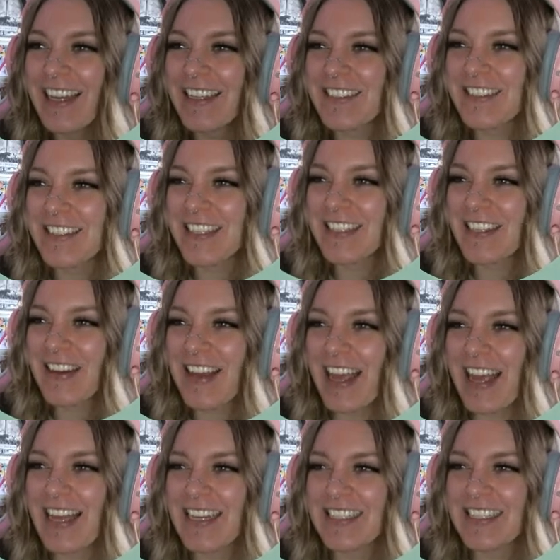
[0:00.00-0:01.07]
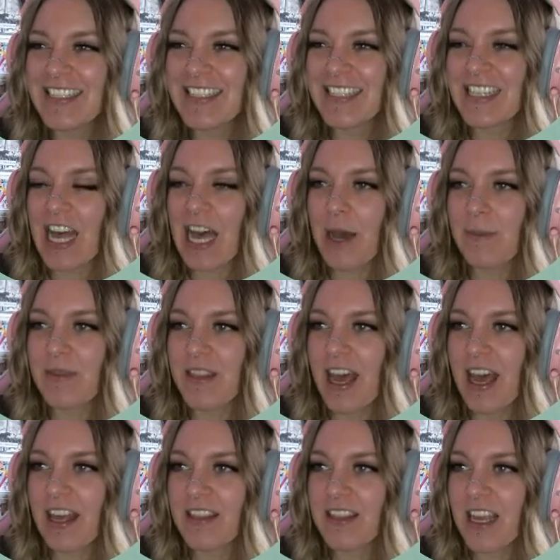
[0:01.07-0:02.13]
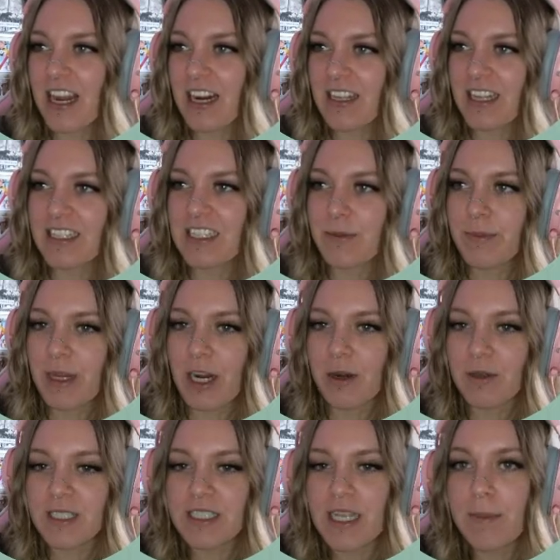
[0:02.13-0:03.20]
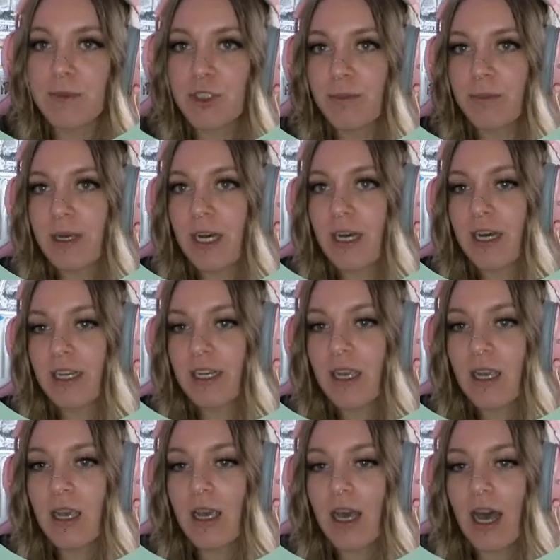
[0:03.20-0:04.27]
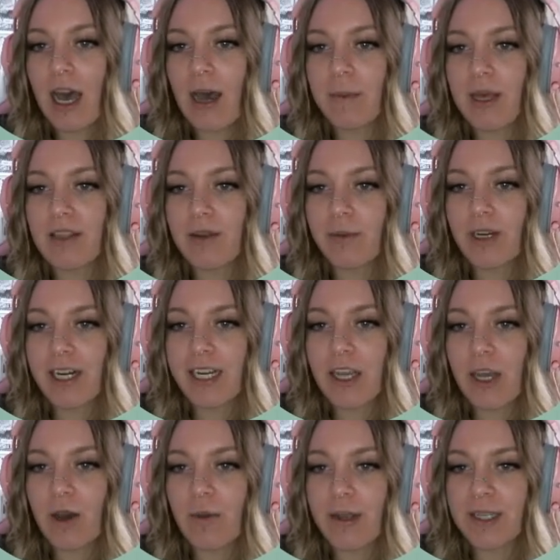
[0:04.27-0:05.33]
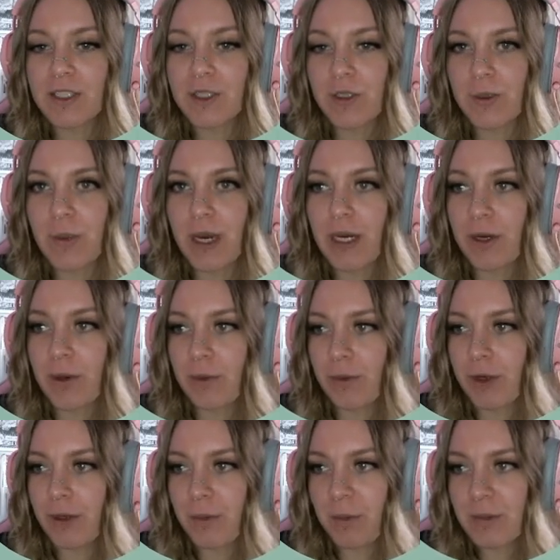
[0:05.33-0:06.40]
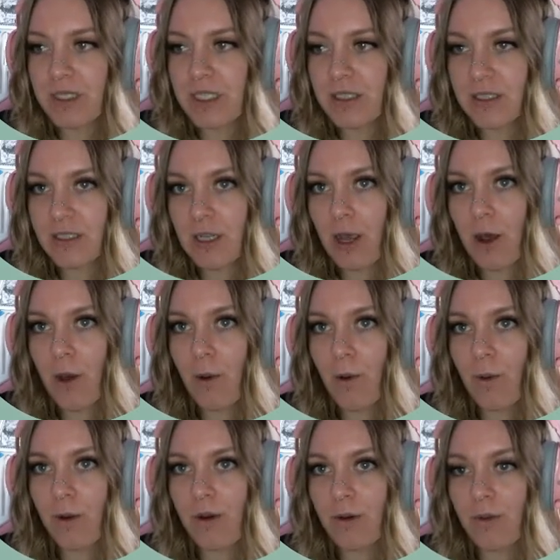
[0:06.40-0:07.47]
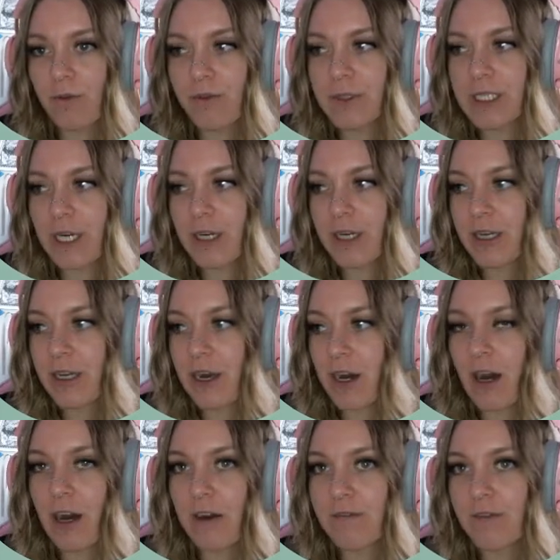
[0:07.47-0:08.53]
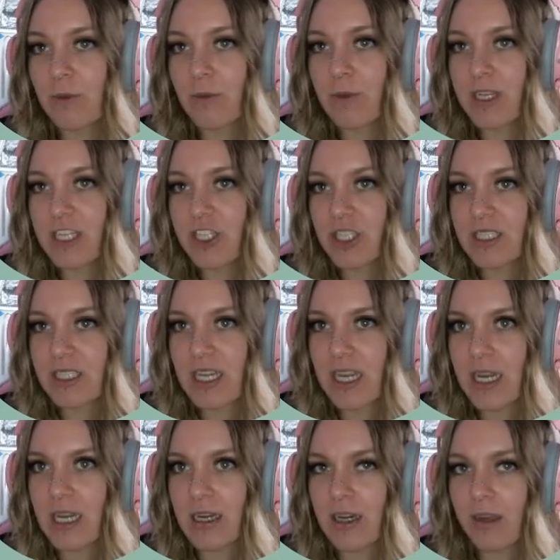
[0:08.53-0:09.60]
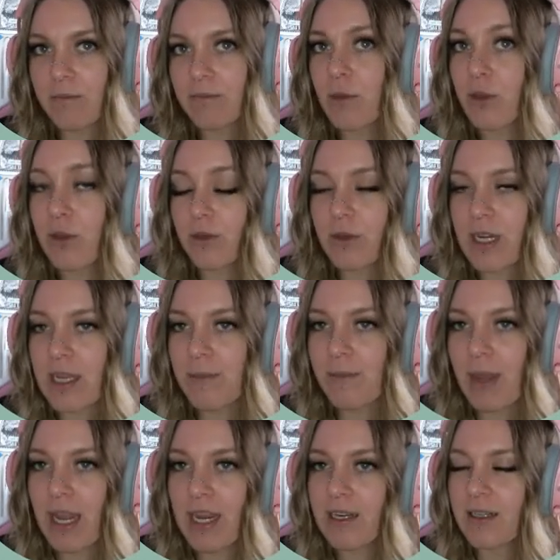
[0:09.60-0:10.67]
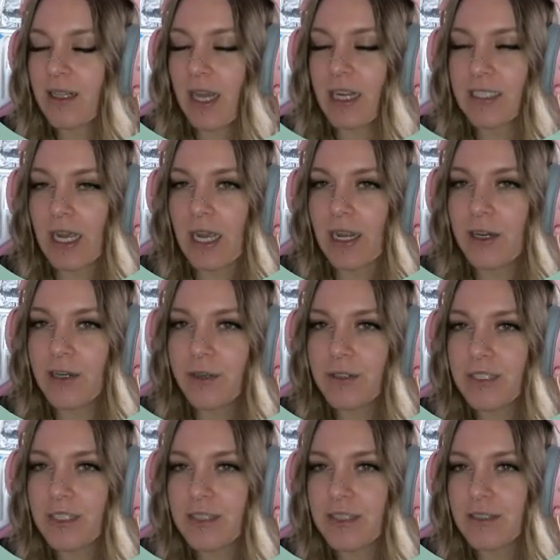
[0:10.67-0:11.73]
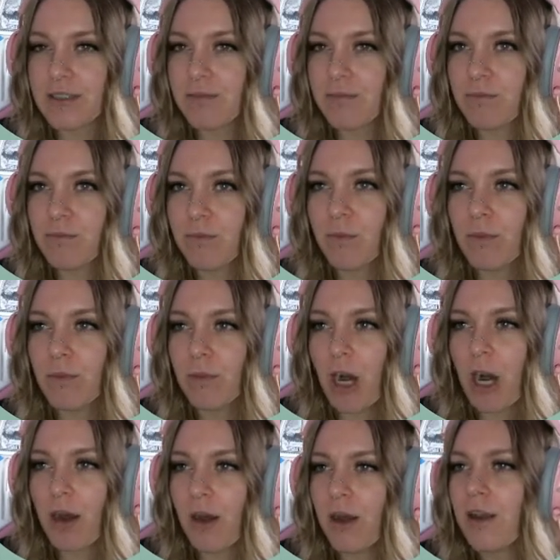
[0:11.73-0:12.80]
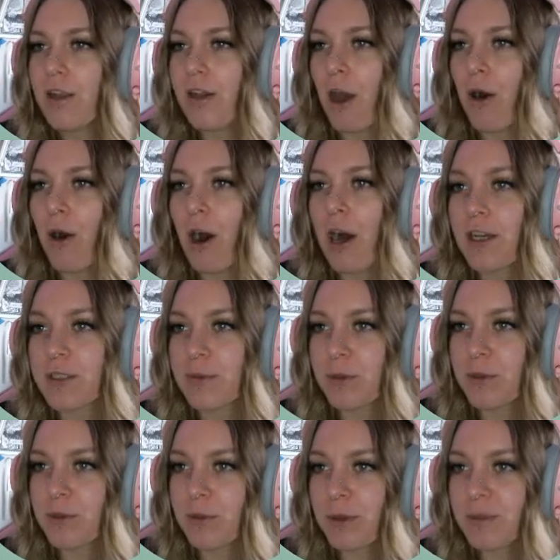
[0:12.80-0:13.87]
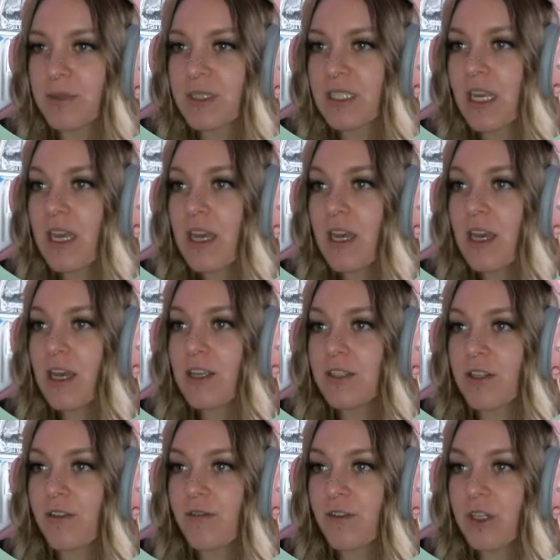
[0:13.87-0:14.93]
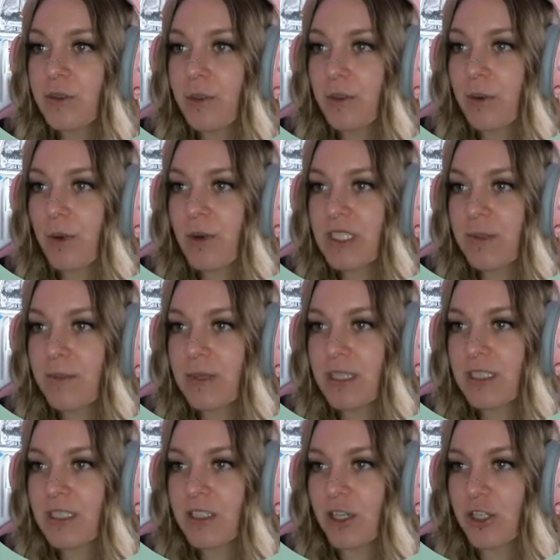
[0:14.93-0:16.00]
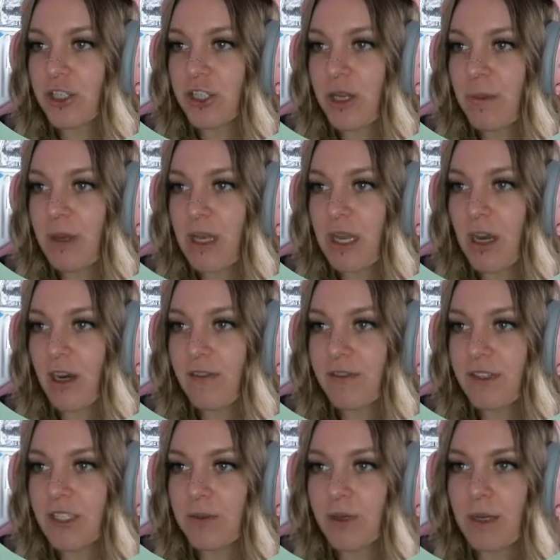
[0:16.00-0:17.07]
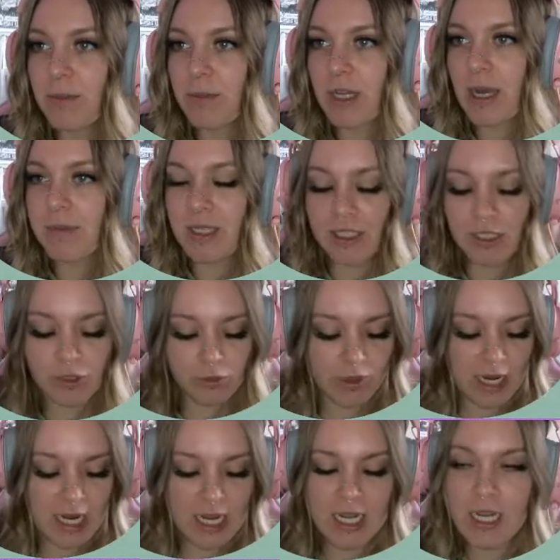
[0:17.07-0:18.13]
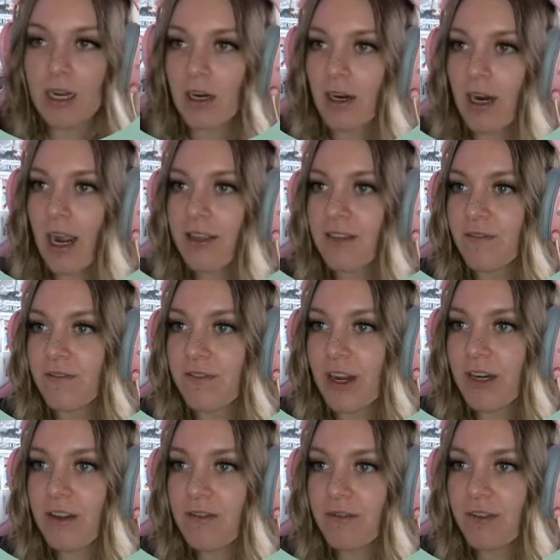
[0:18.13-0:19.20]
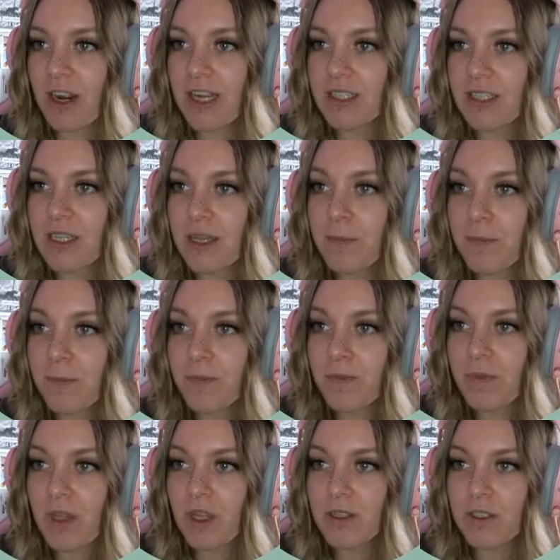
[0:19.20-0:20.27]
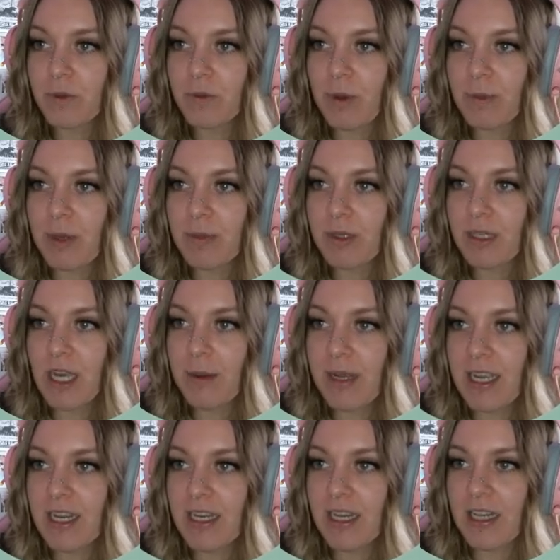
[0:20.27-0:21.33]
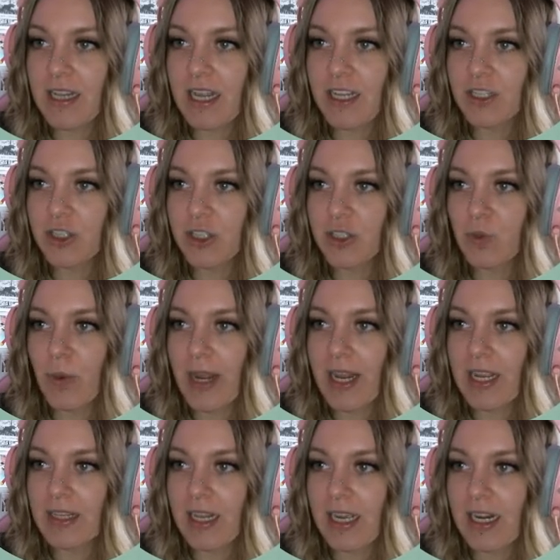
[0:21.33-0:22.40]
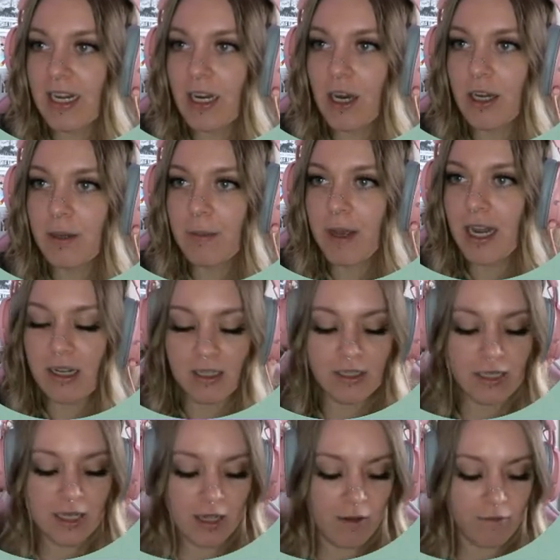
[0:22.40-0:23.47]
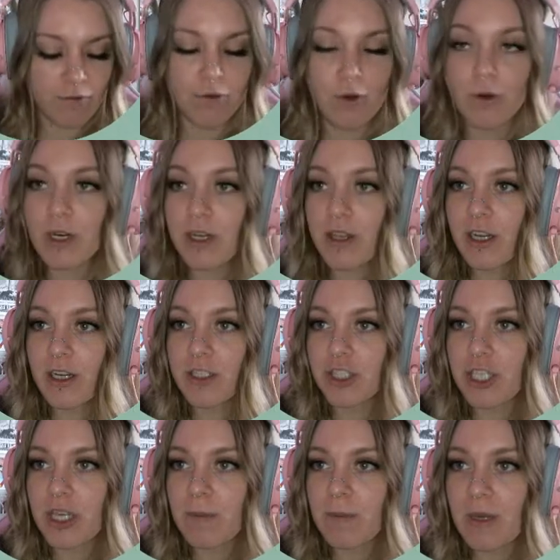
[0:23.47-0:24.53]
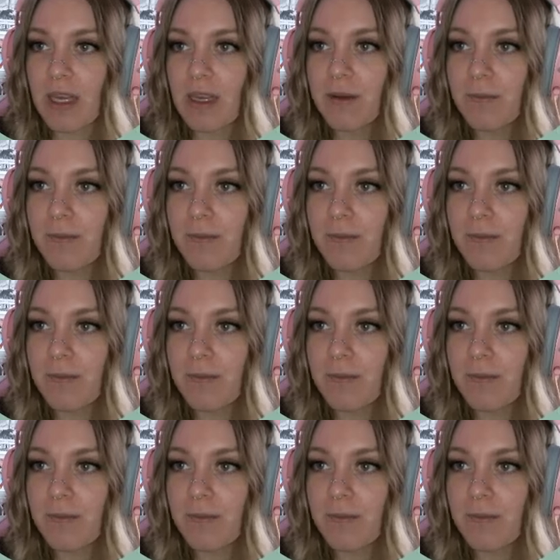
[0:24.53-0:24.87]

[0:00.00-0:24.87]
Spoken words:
So let's go ahead, slap that there. That's gonna be our reception pod. And then we're gonna go into our rooms. So starting off, we just need 3 main diagnosis, you know, hospital rooms. So the first one we're going to build is our GP office. We're gonna plop this right here at the very front. So when people come in, they can just wait in line automatically for their GP.